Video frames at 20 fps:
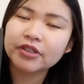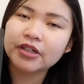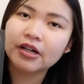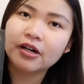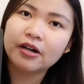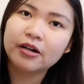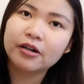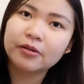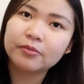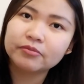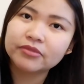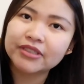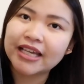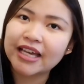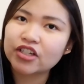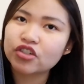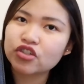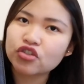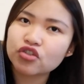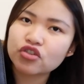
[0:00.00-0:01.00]
um,
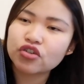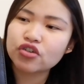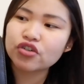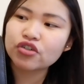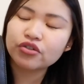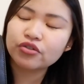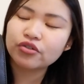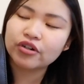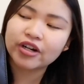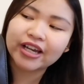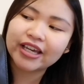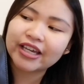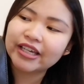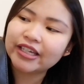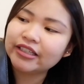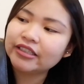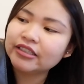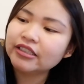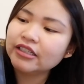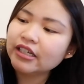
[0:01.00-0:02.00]
textured
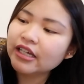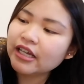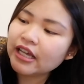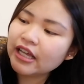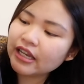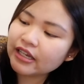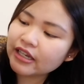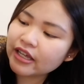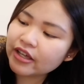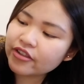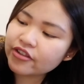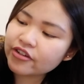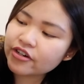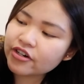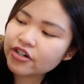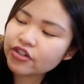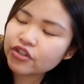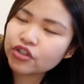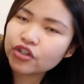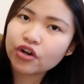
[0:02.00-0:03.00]
grained
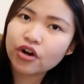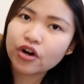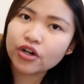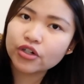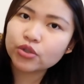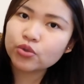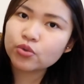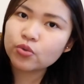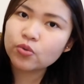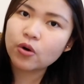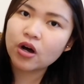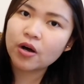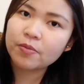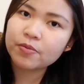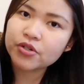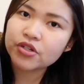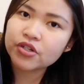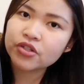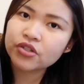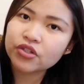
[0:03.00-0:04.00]
leather. There are two
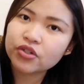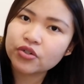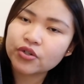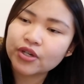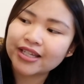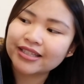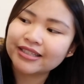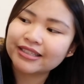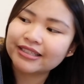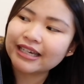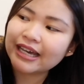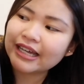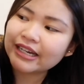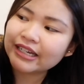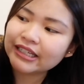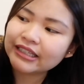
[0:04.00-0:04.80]
options. You can get